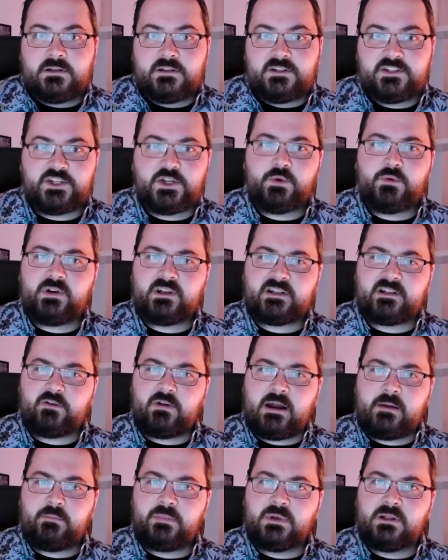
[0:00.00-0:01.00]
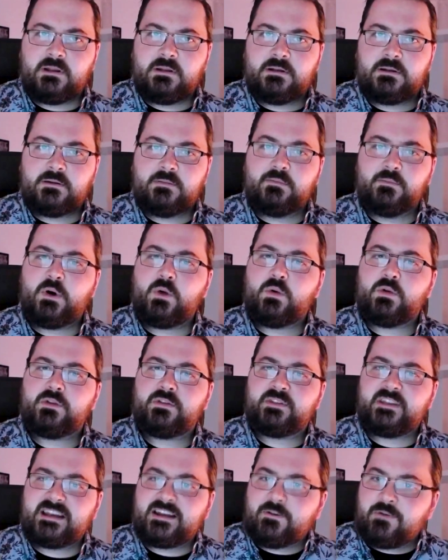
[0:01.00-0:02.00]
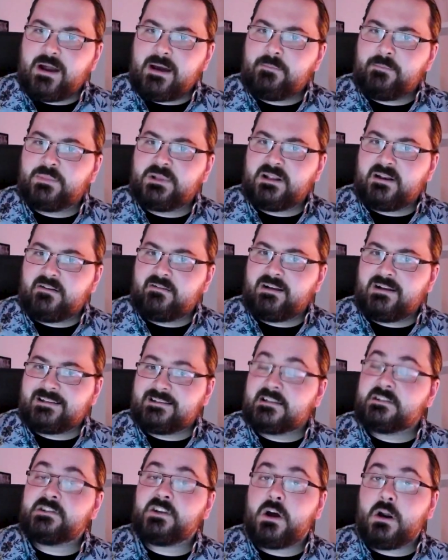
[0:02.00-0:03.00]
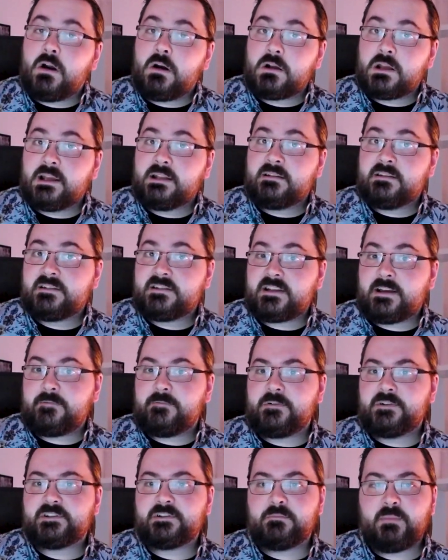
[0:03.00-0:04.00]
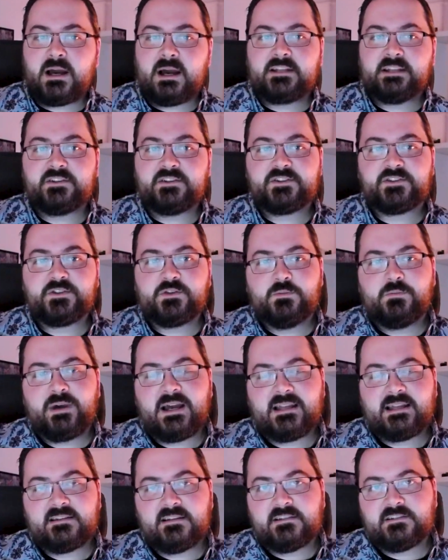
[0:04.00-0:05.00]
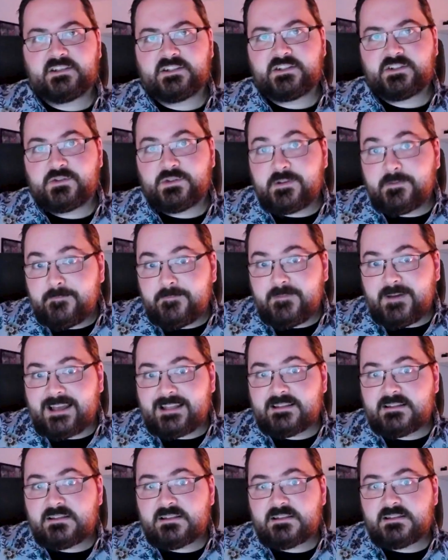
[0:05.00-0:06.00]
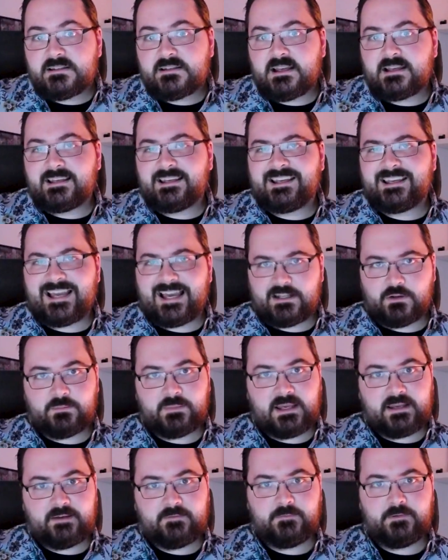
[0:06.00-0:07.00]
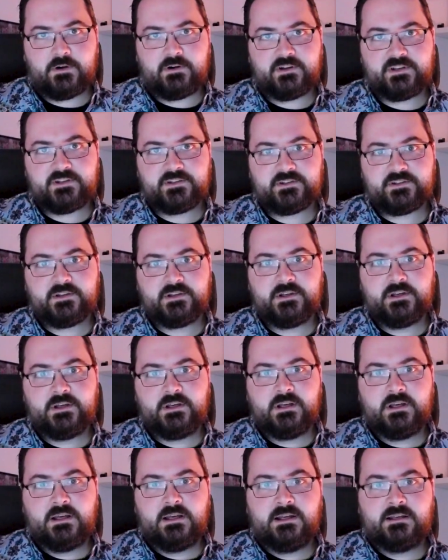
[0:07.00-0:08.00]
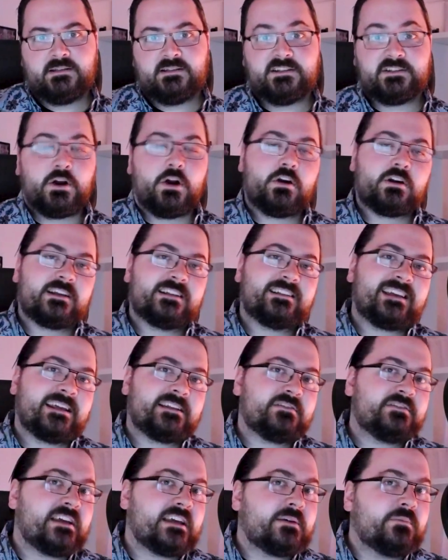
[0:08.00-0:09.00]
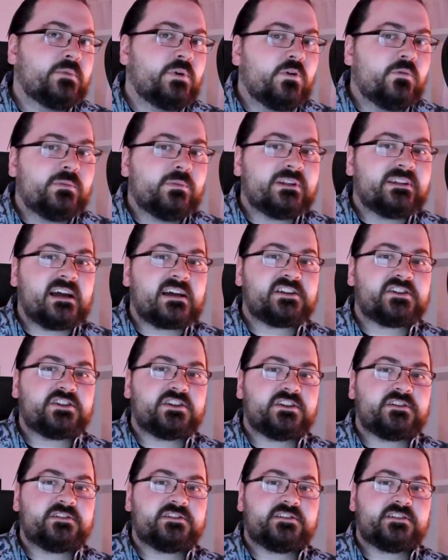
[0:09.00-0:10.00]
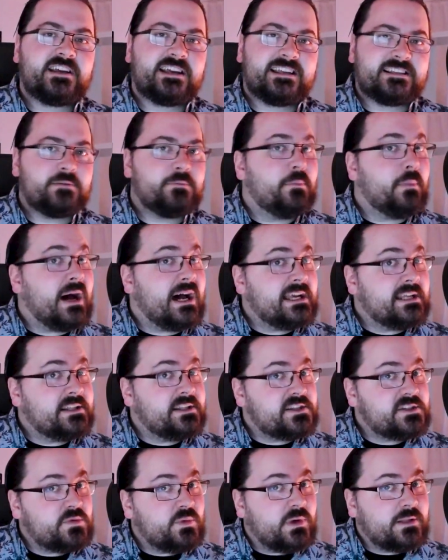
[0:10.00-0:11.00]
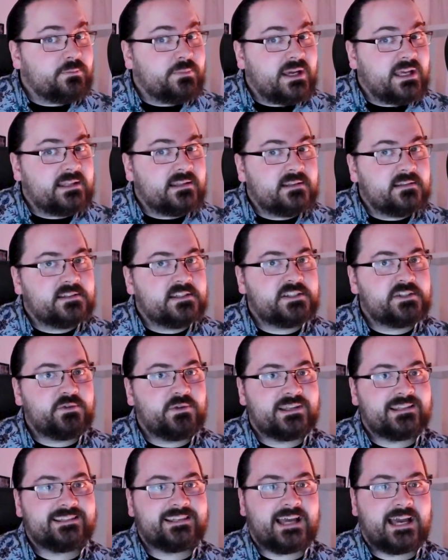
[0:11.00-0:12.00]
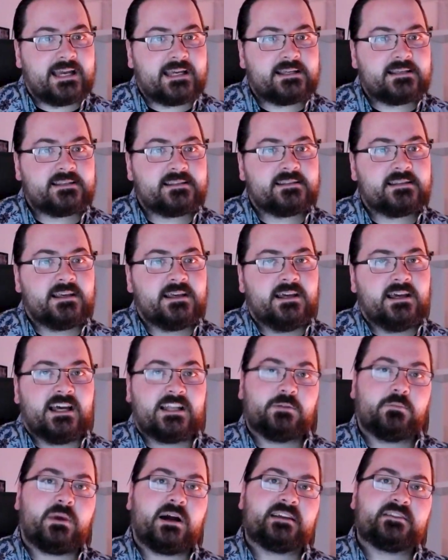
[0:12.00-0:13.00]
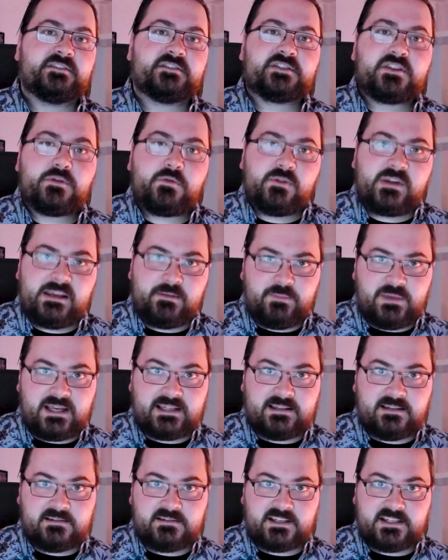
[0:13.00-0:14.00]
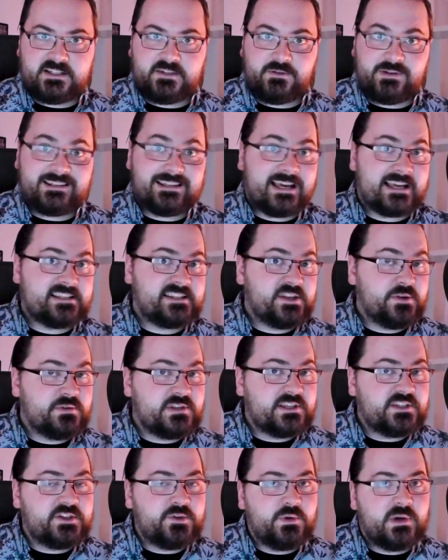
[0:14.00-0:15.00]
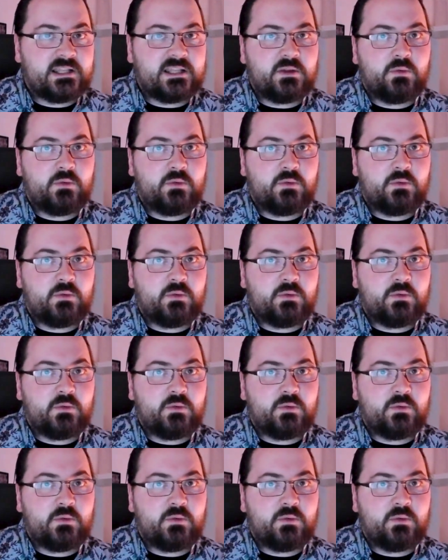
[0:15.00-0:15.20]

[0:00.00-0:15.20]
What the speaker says: During the grapple, both the grappler and the target suffers a -2 penalty to defense and cannot make flurries. The target cannot take movement actions, has a -1 penalty to attacks, and a -3 penalty to attacks using two-handed